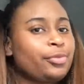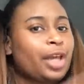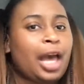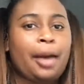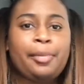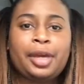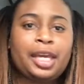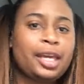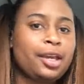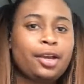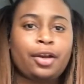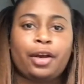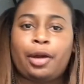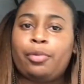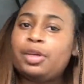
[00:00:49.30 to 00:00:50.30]
I'm
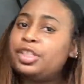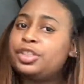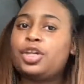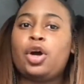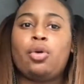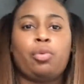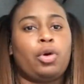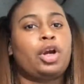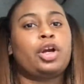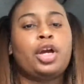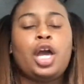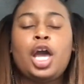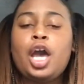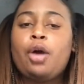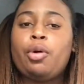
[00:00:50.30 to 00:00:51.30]
here and we just gonna work
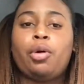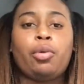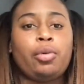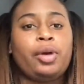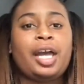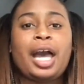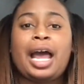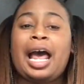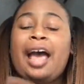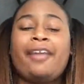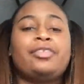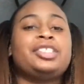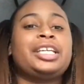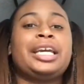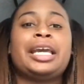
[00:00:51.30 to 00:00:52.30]
with what we got. I
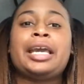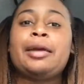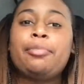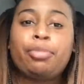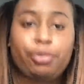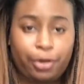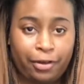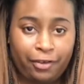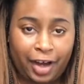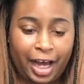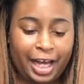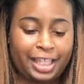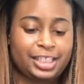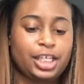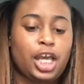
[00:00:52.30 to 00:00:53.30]
have to
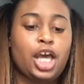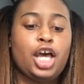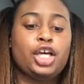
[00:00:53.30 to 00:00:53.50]
improvise.